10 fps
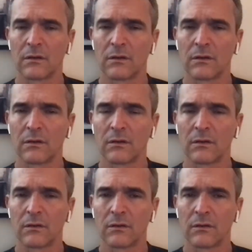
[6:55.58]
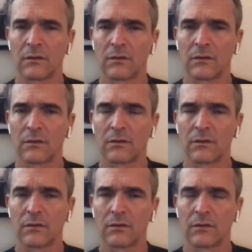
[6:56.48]

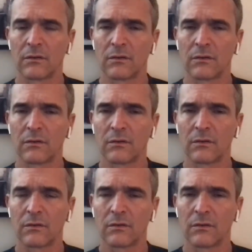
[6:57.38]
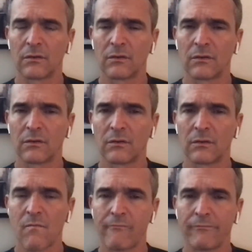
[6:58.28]

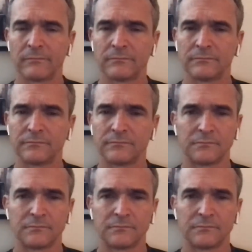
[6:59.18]
This person isn't speaking.